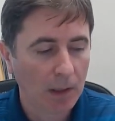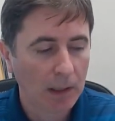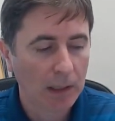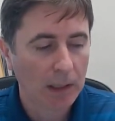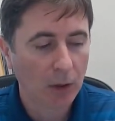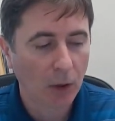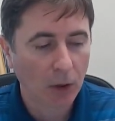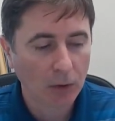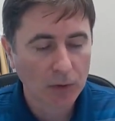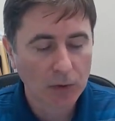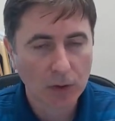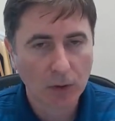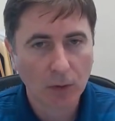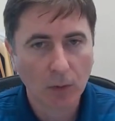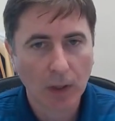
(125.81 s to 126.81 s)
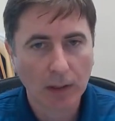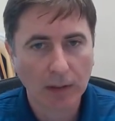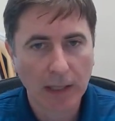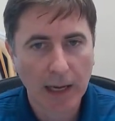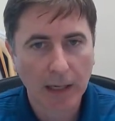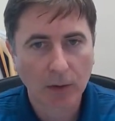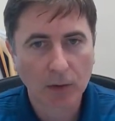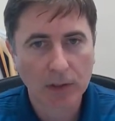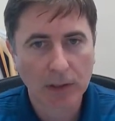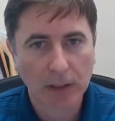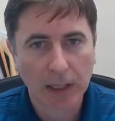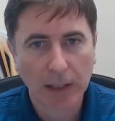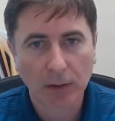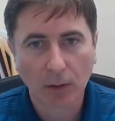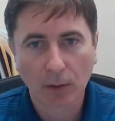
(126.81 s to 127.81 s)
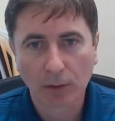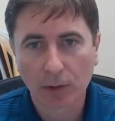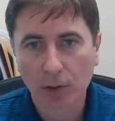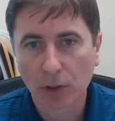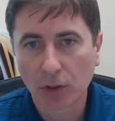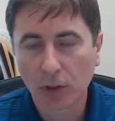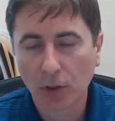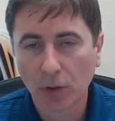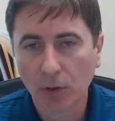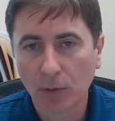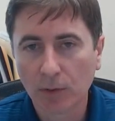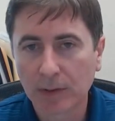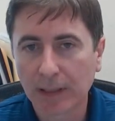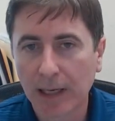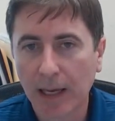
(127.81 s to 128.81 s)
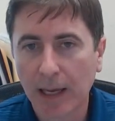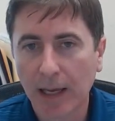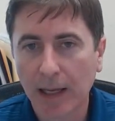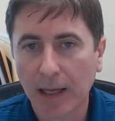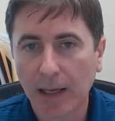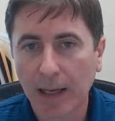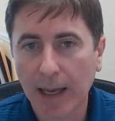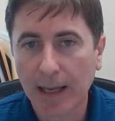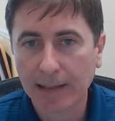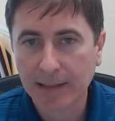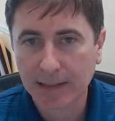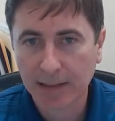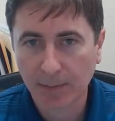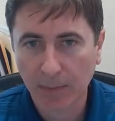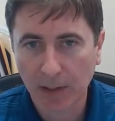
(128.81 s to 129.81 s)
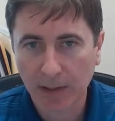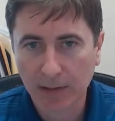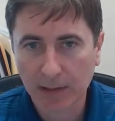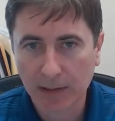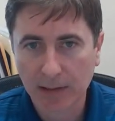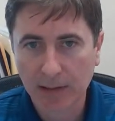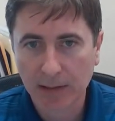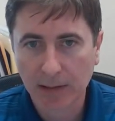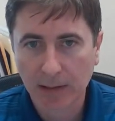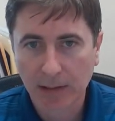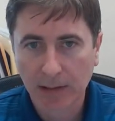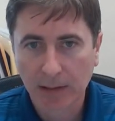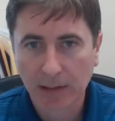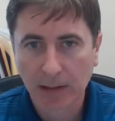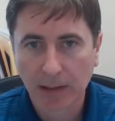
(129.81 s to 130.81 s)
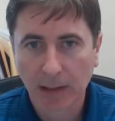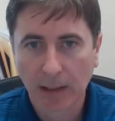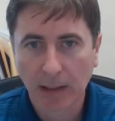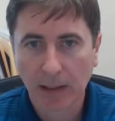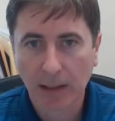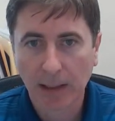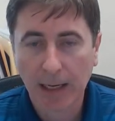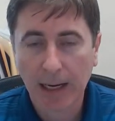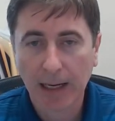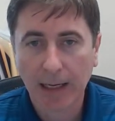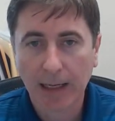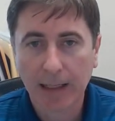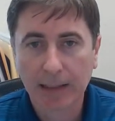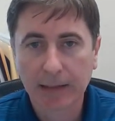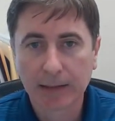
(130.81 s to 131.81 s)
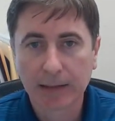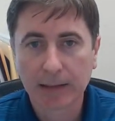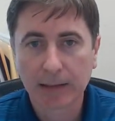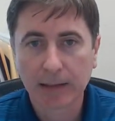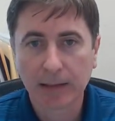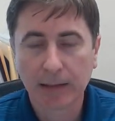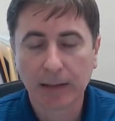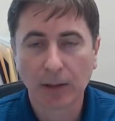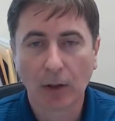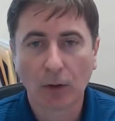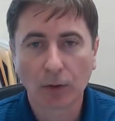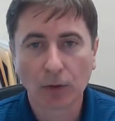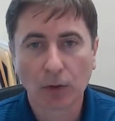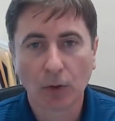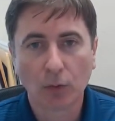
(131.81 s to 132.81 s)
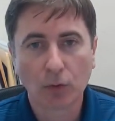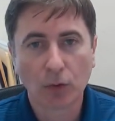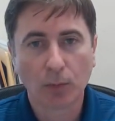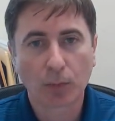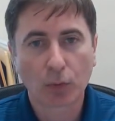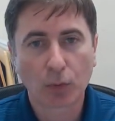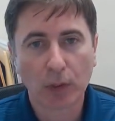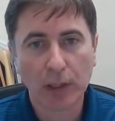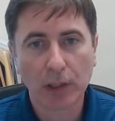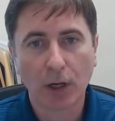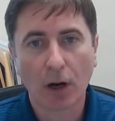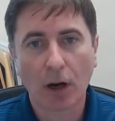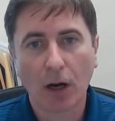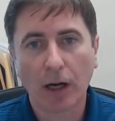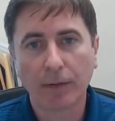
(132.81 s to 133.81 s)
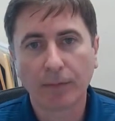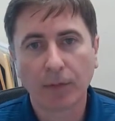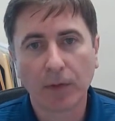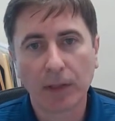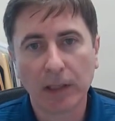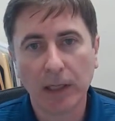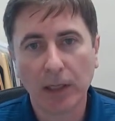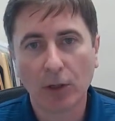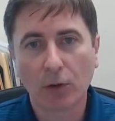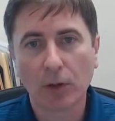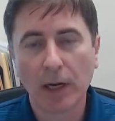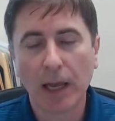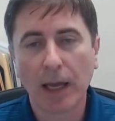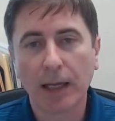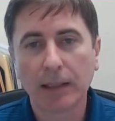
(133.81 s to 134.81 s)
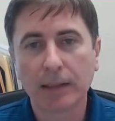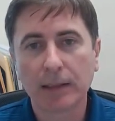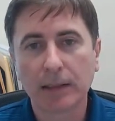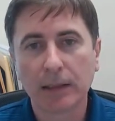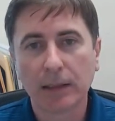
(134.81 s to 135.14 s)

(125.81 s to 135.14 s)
It also allows landlords to use estimates and also to print off the internet